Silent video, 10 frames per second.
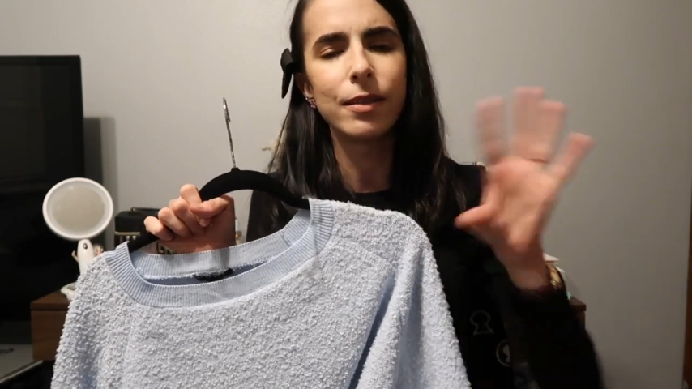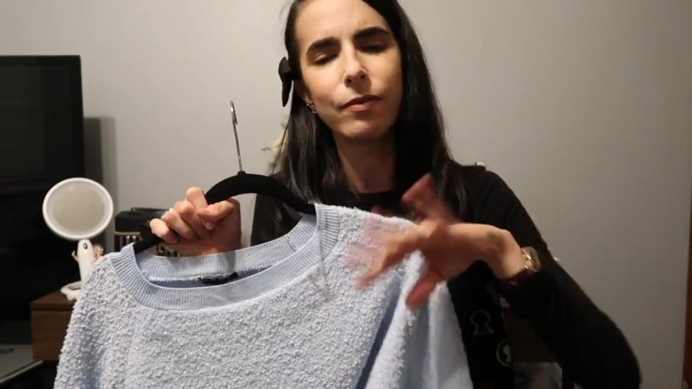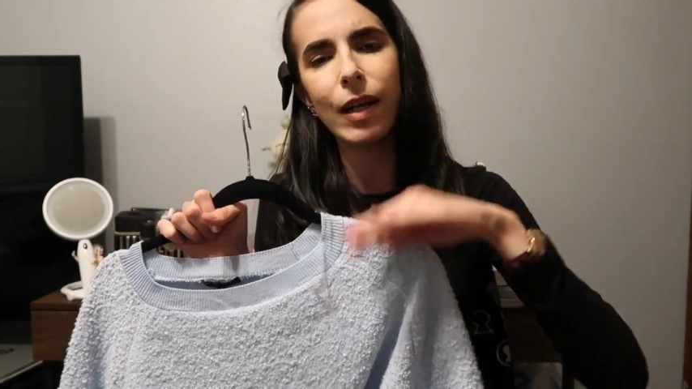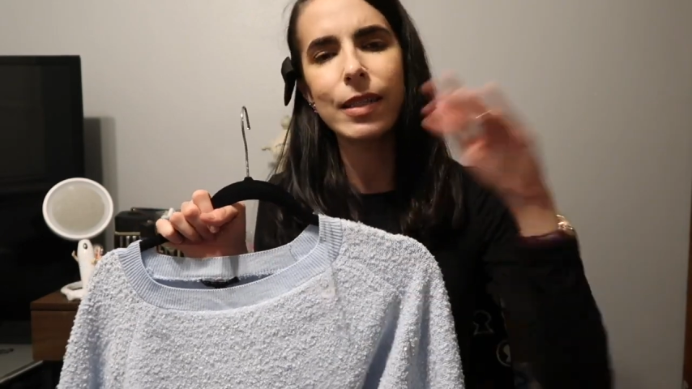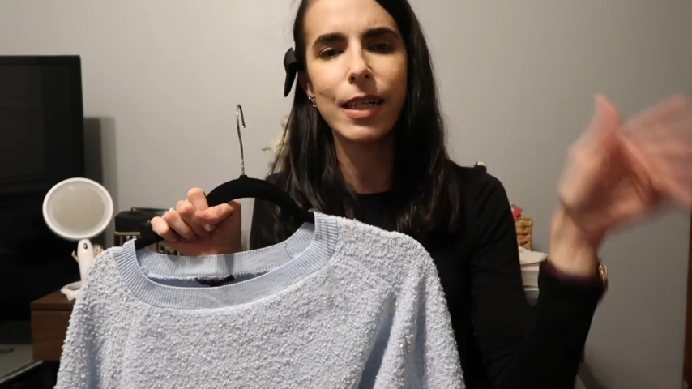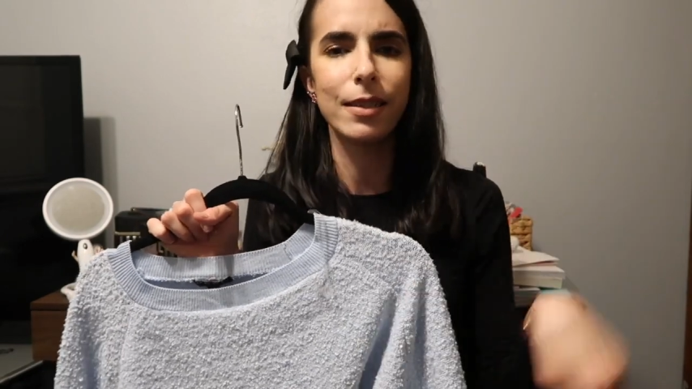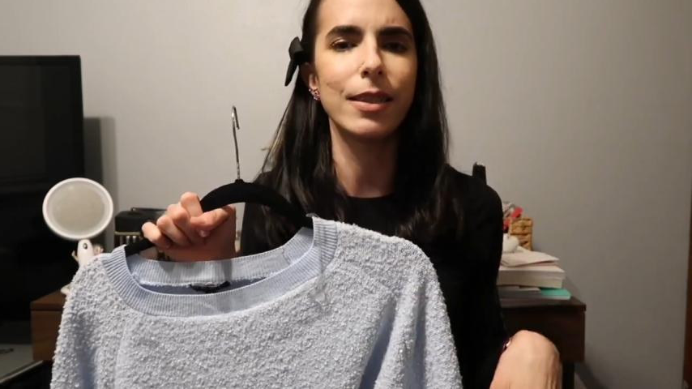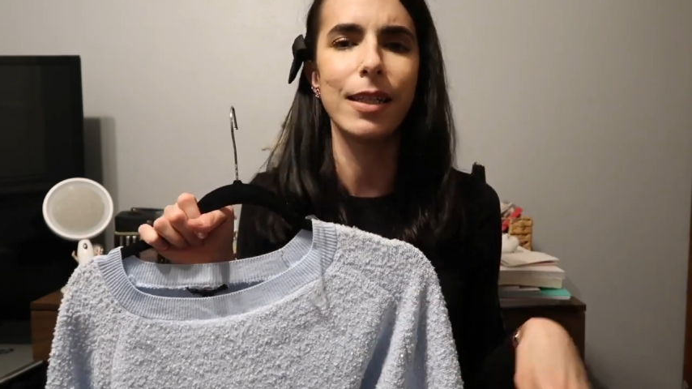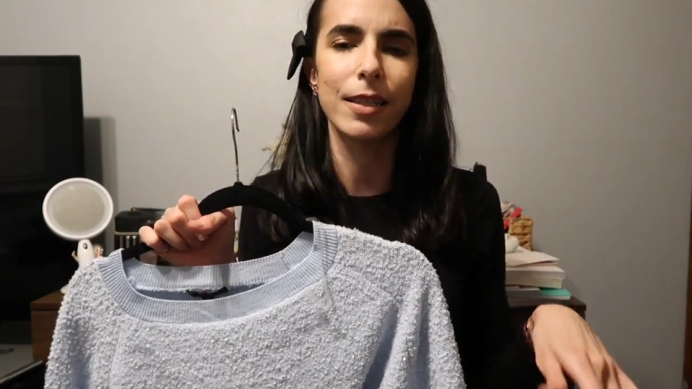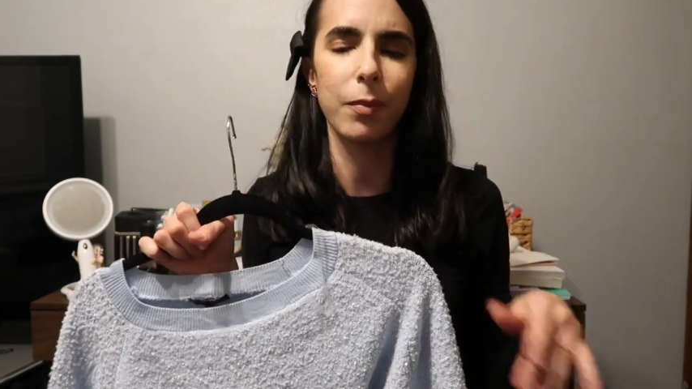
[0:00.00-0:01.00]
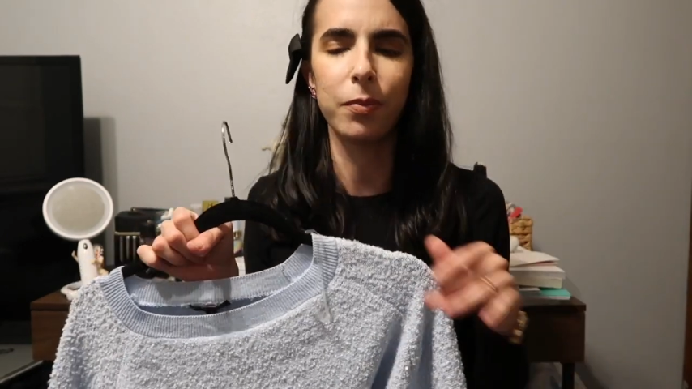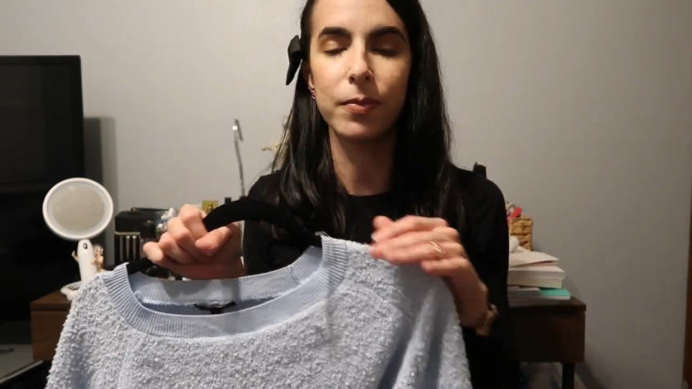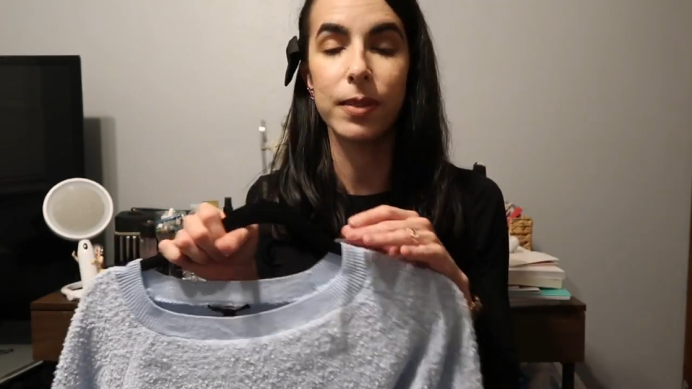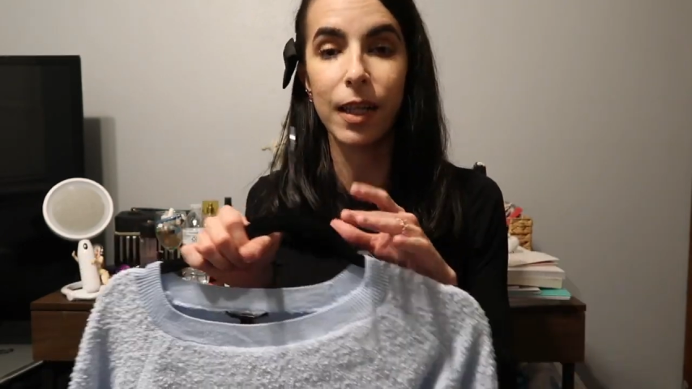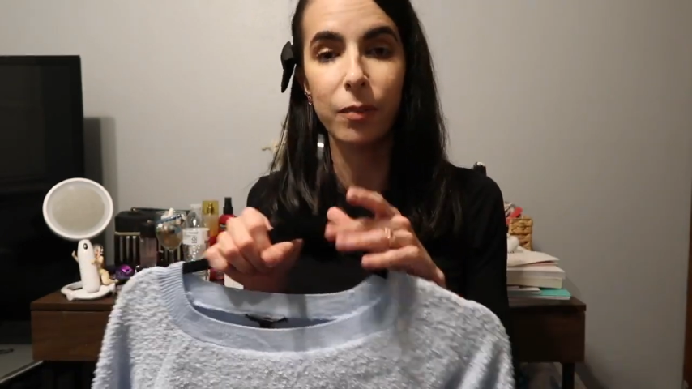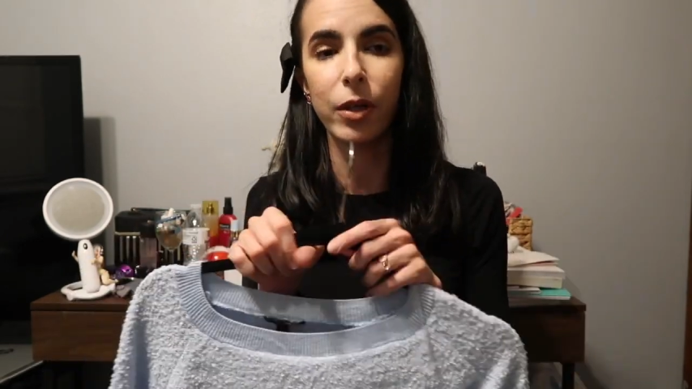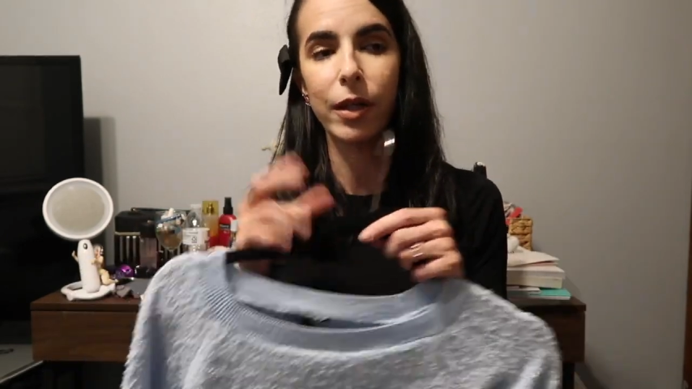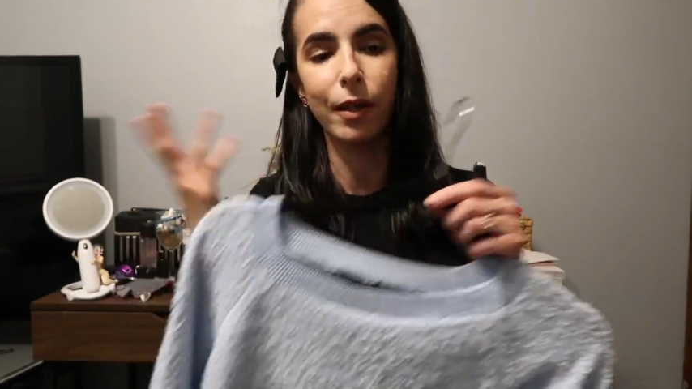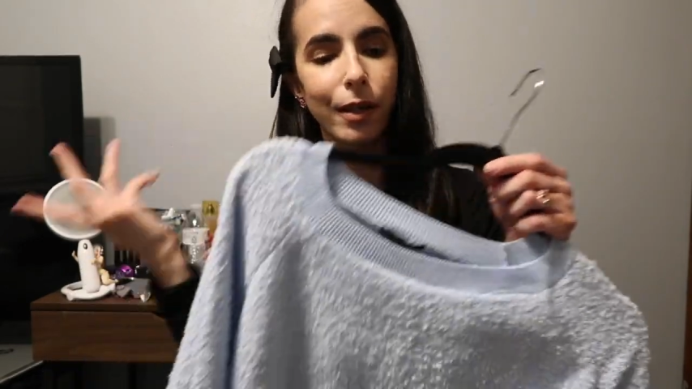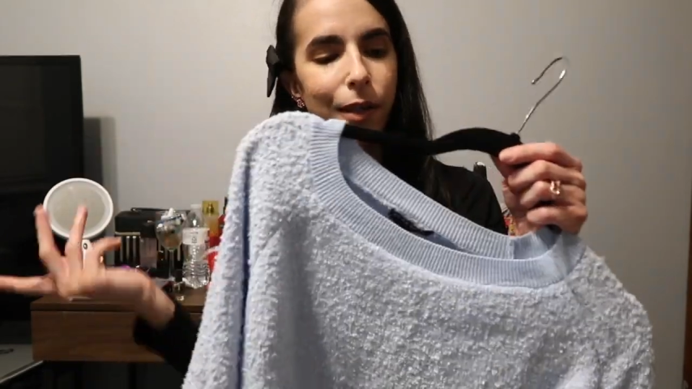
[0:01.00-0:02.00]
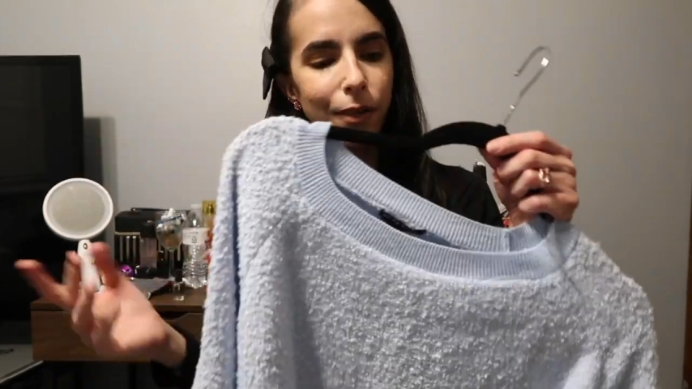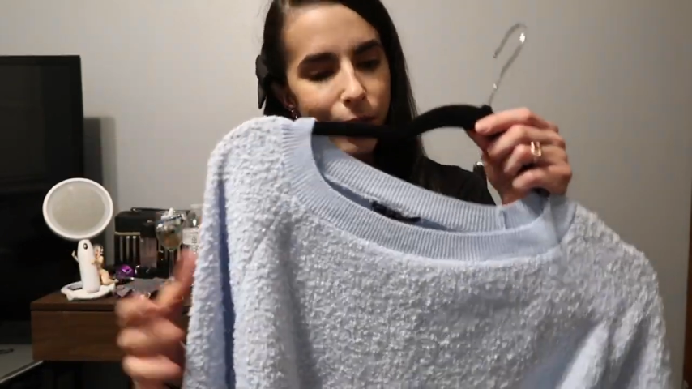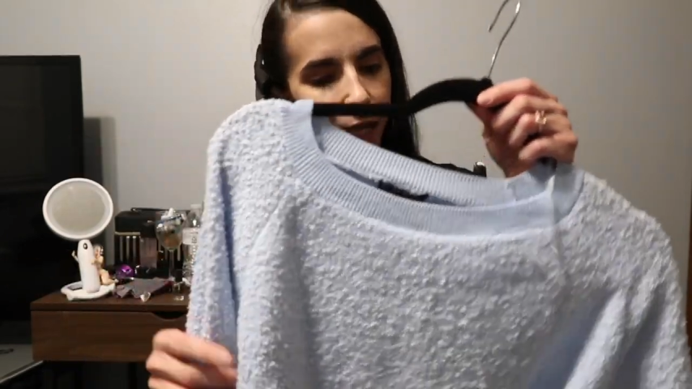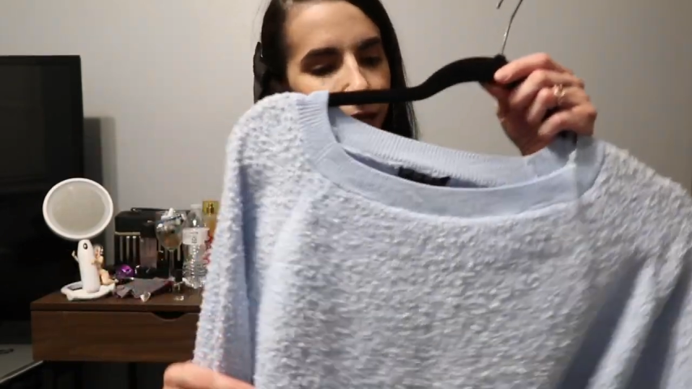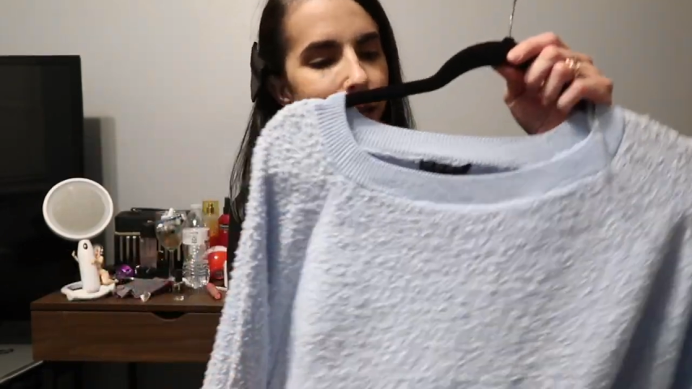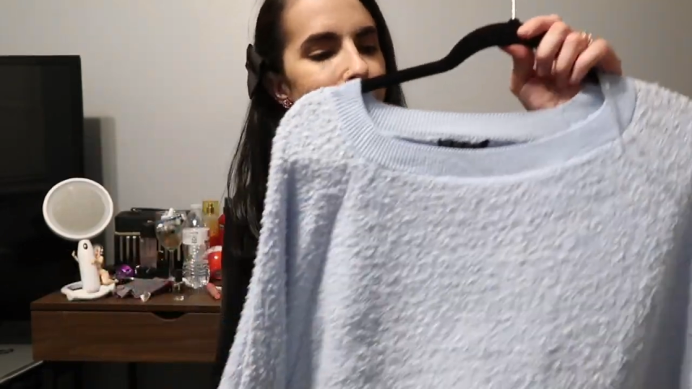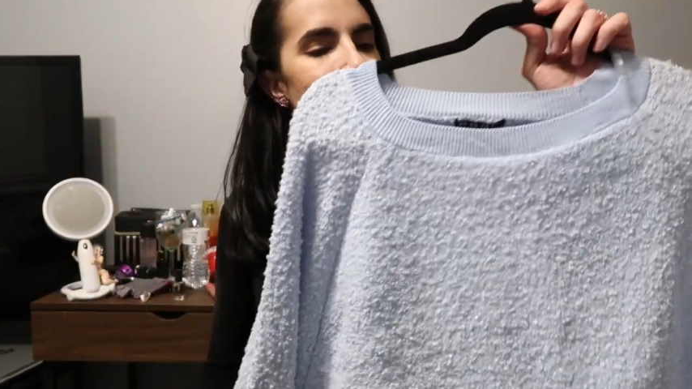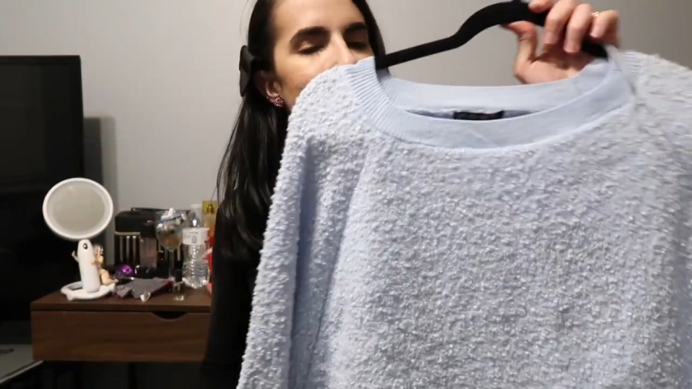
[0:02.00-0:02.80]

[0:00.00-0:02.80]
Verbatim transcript: Valentine's Day celebrated on another day.